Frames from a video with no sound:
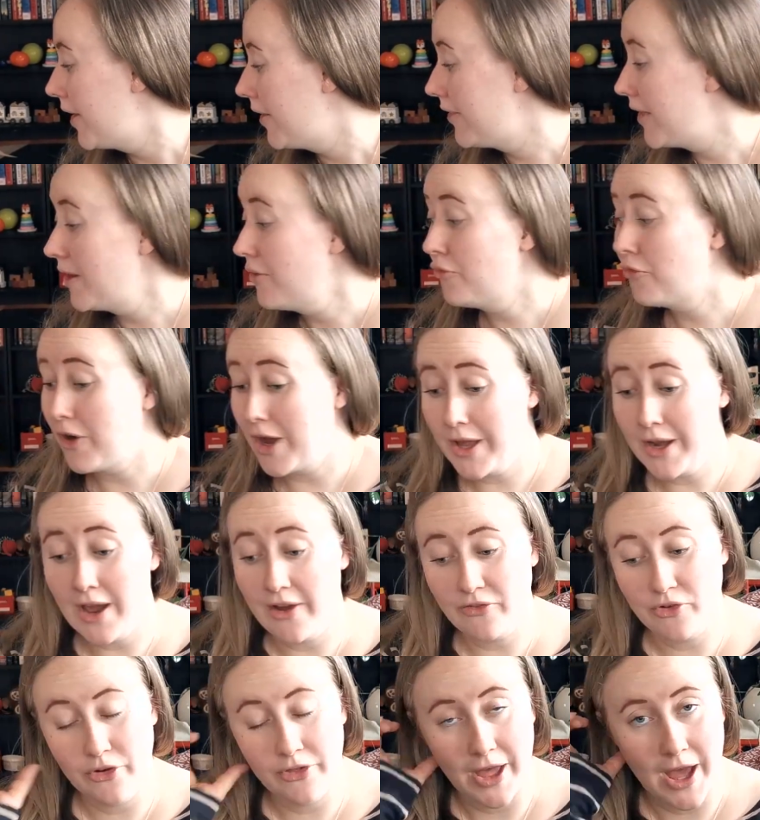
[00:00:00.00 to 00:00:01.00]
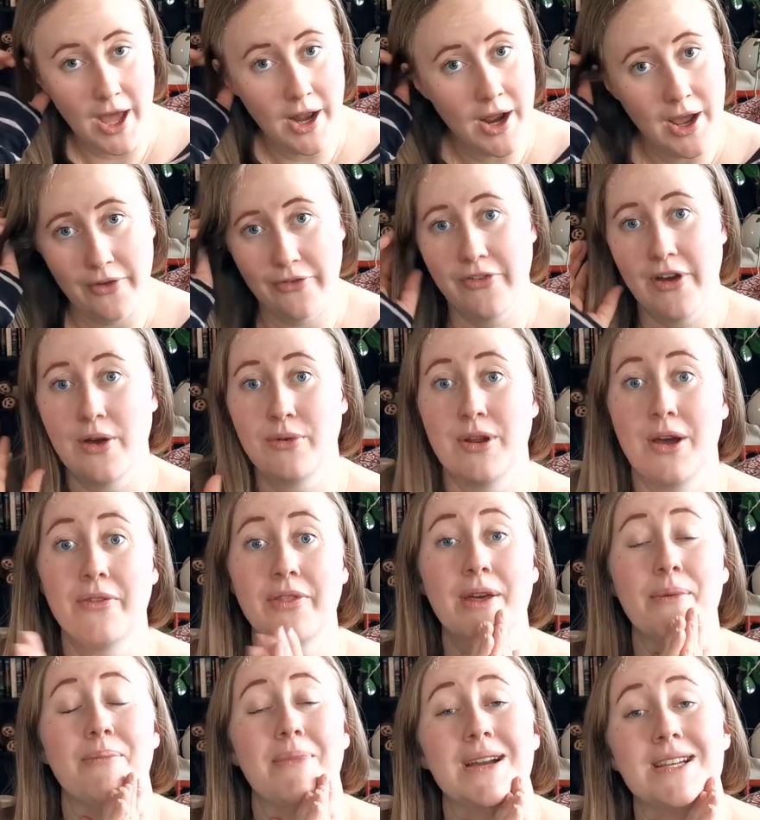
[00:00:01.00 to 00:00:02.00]
And then right after that, I found
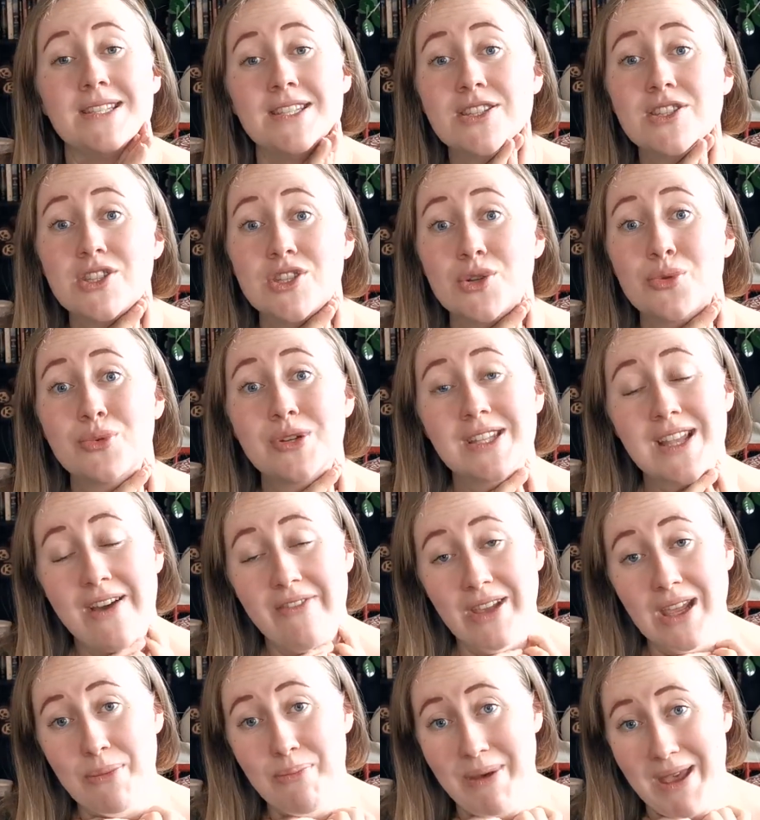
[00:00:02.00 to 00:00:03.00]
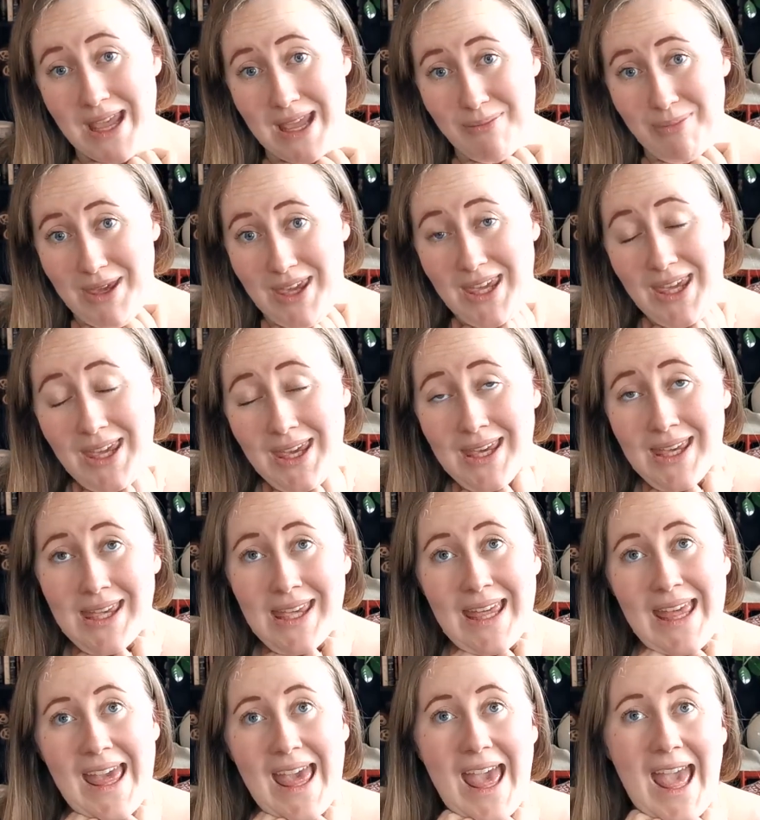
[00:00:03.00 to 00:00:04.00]
out that my sister was having a baby,
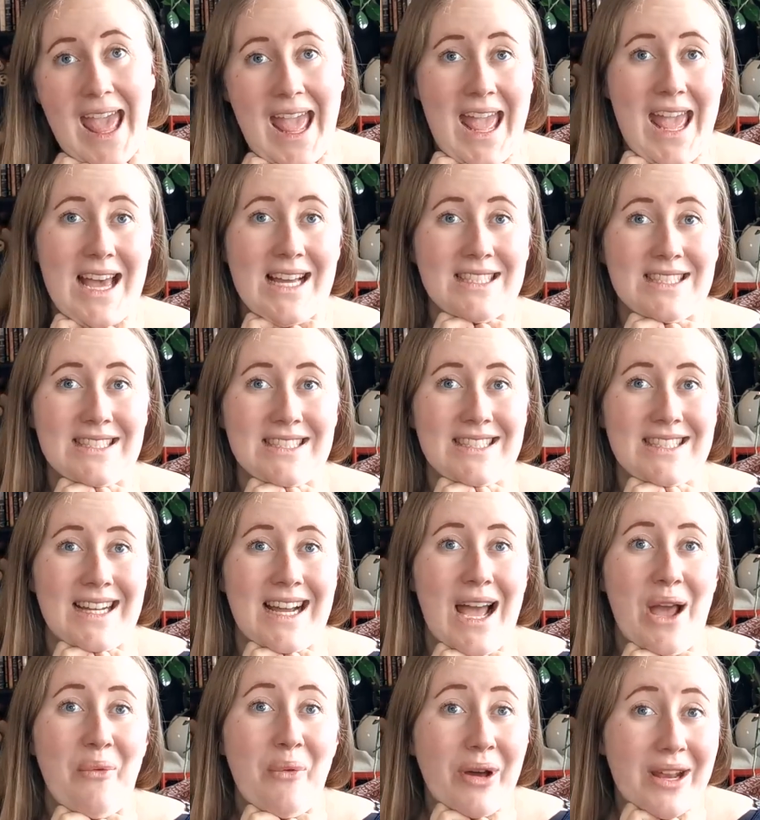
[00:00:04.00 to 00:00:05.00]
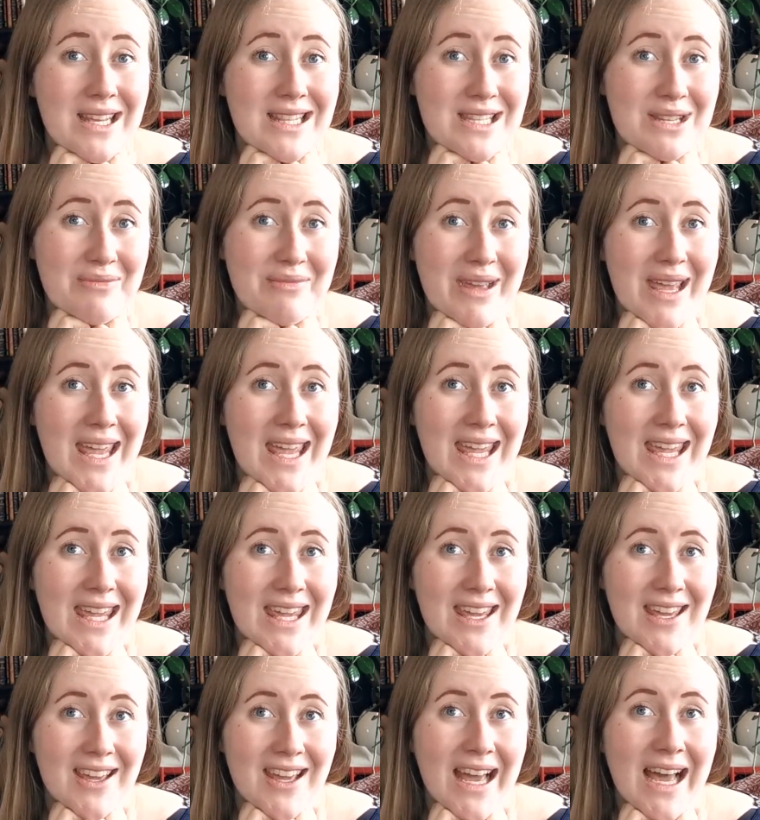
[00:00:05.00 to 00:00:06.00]
and I wanted to
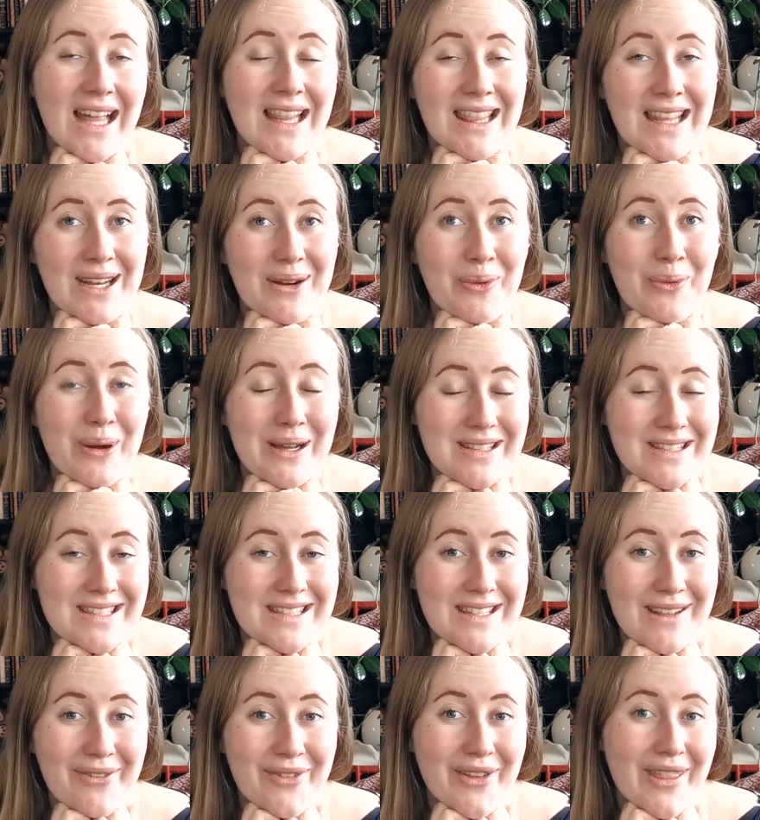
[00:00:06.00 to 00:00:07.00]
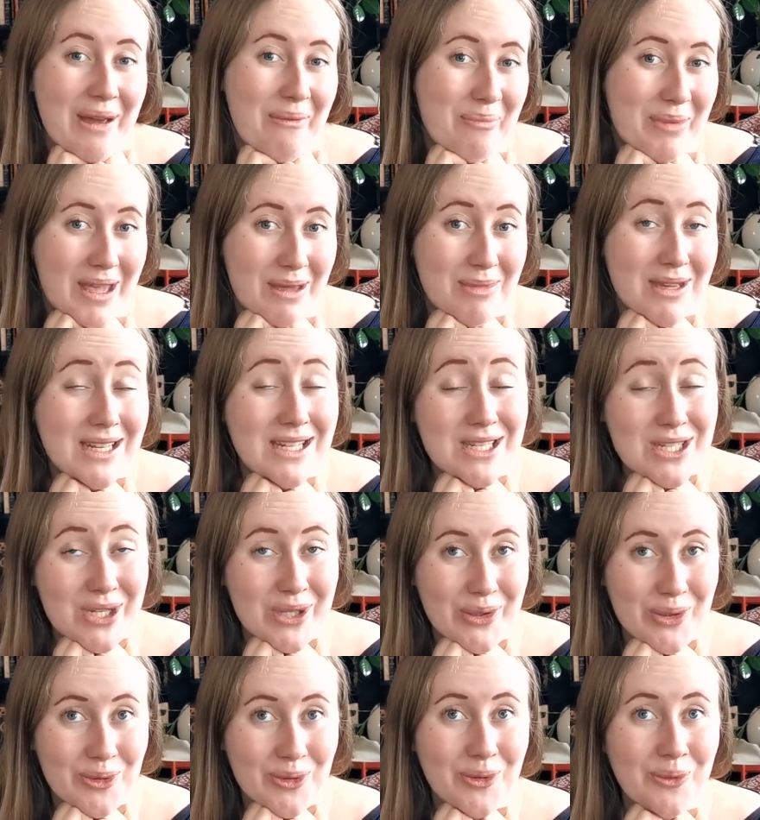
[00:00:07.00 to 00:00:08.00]
make a little onesie for that baby
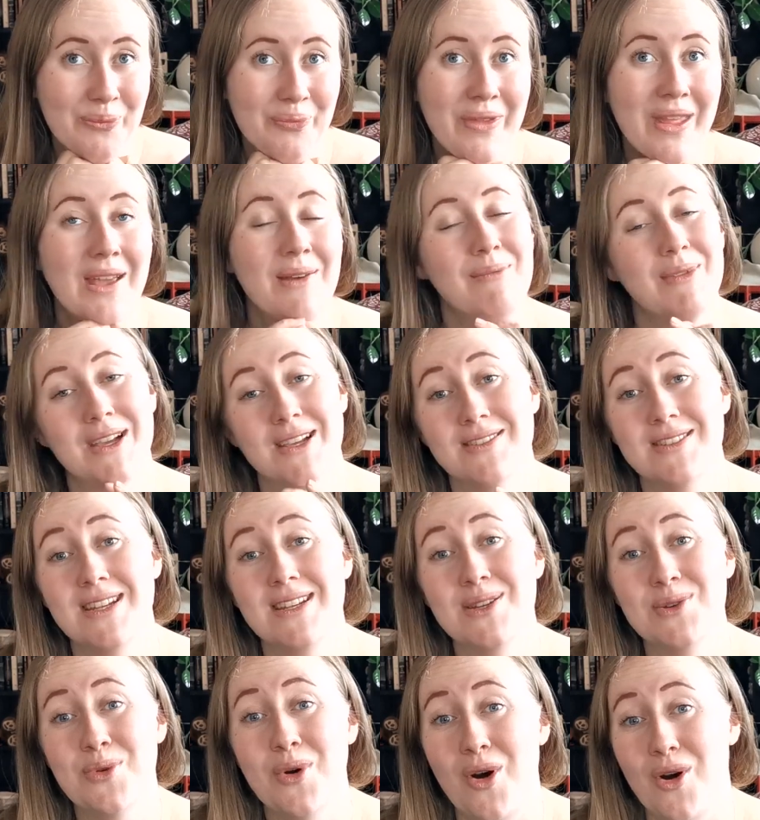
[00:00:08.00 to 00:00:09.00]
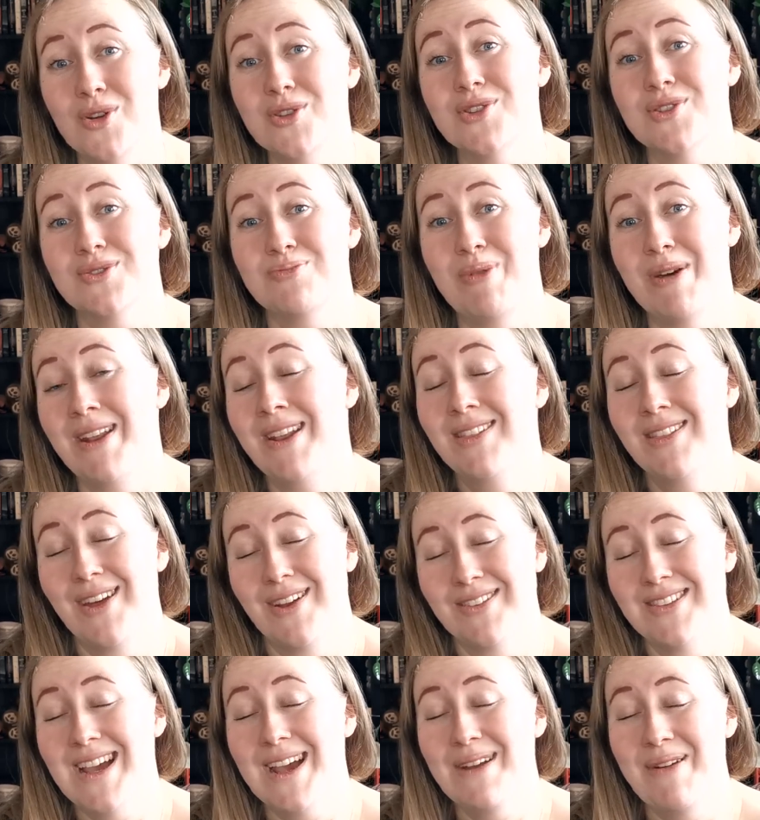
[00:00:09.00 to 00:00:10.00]
too, because they do also spend a
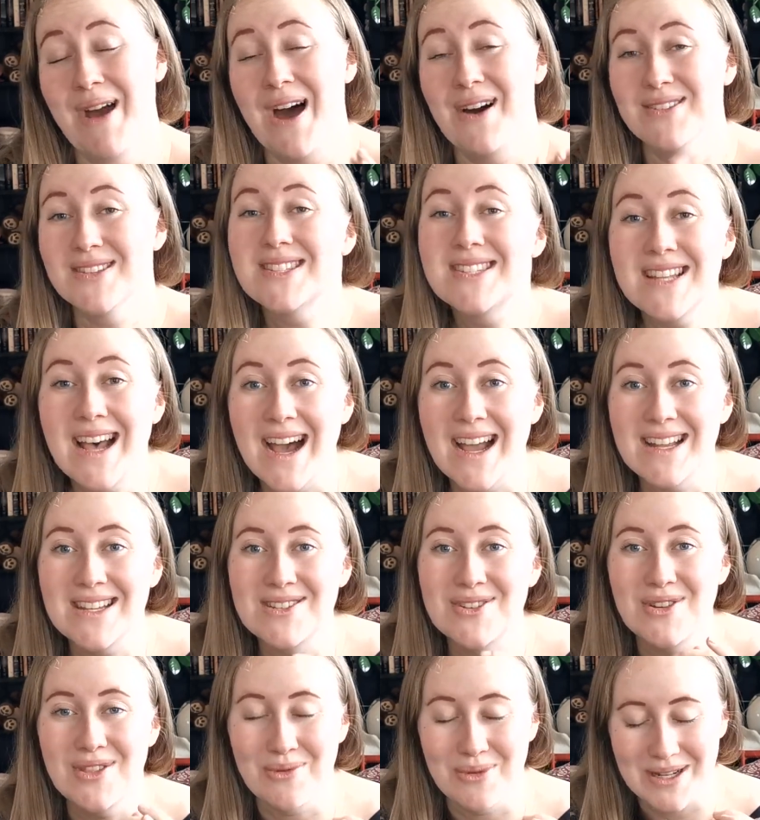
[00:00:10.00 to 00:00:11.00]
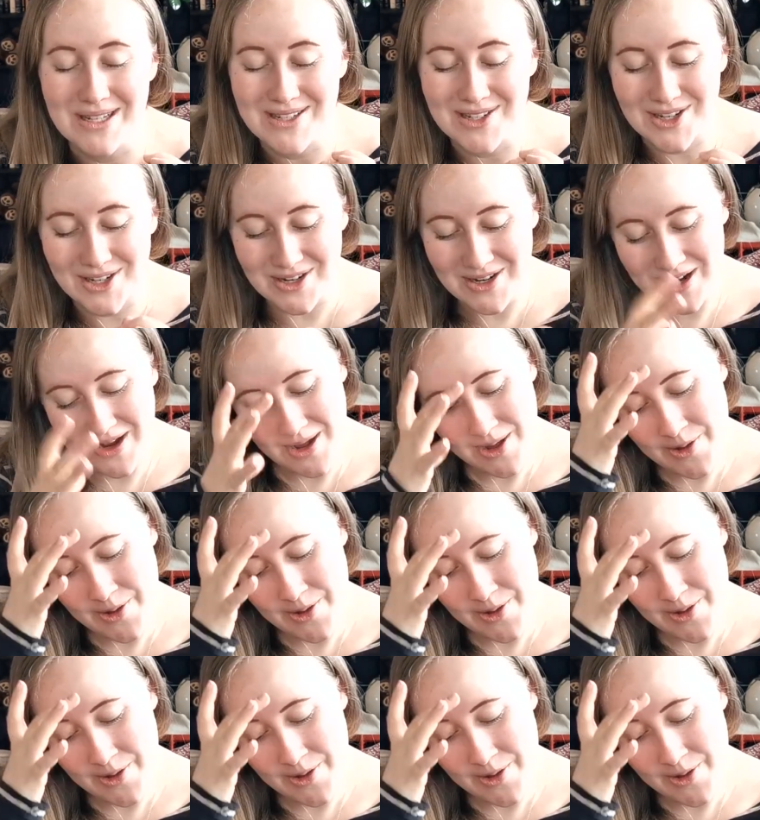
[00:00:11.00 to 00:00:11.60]
lot of time outside during the winter.